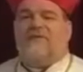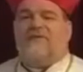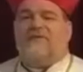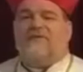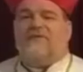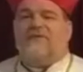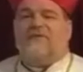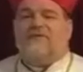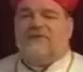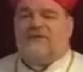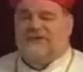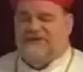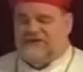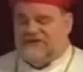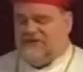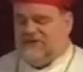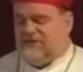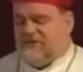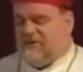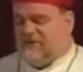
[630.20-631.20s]
we
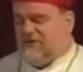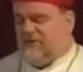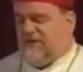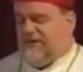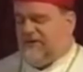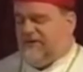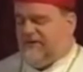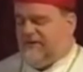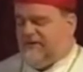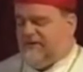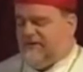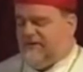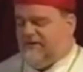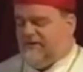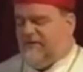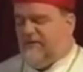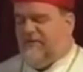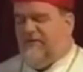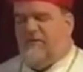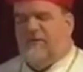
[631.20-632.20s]
listened to the recording
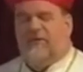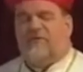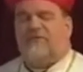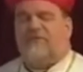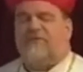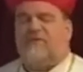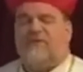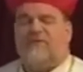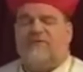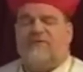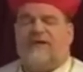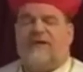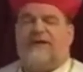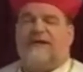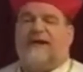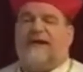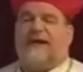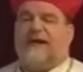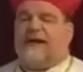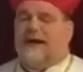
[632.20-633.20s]
before it was perfectly
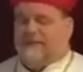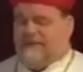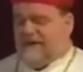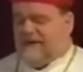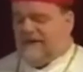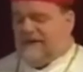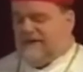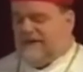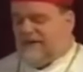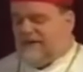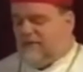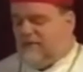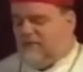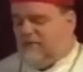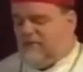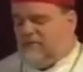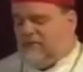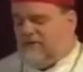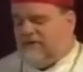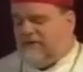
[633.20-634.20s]
cleaned up,
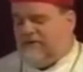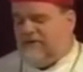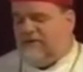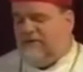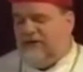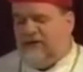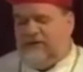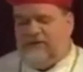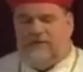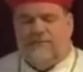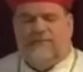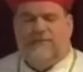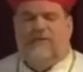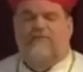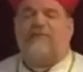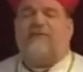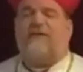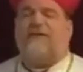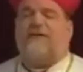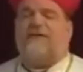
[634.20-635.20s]
one word didn't appear to be
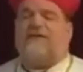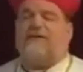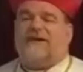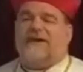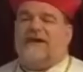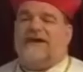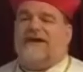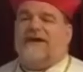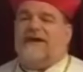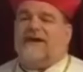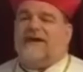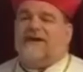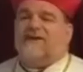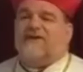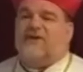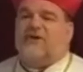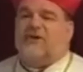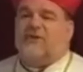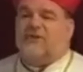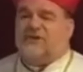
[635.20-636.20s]
perfectly said.
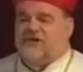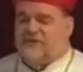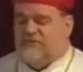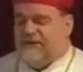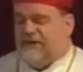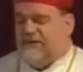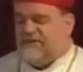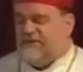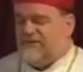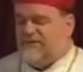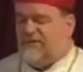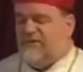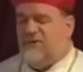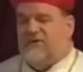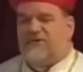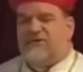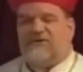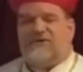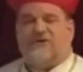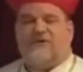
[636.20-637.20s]
So Bishop Webster said,
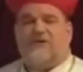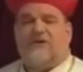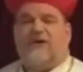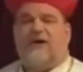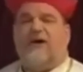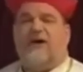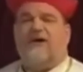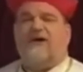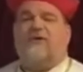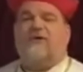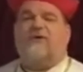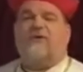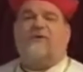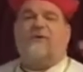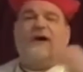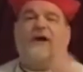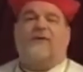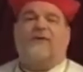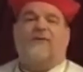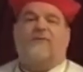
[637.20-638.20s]
well, just go ahead and do the
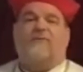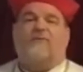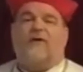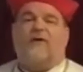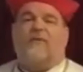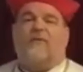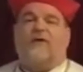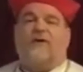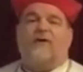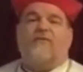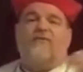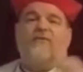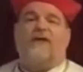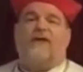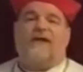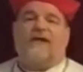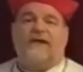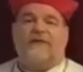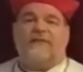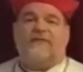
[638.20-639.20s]
matter in form all over
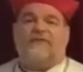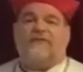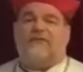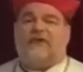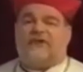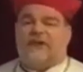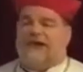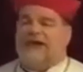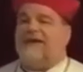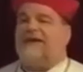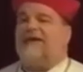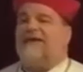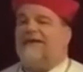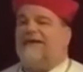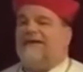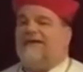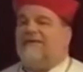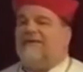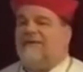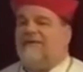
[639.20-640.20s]
again, which we did.
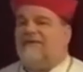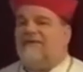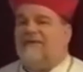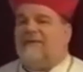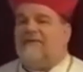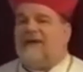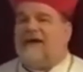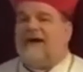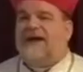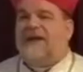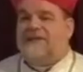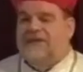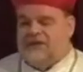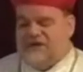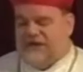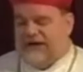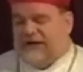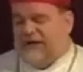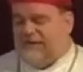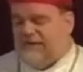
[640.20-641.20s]
We went back in the
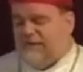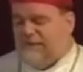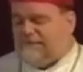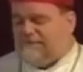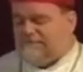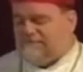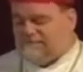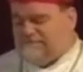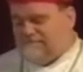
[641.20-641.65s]
chapel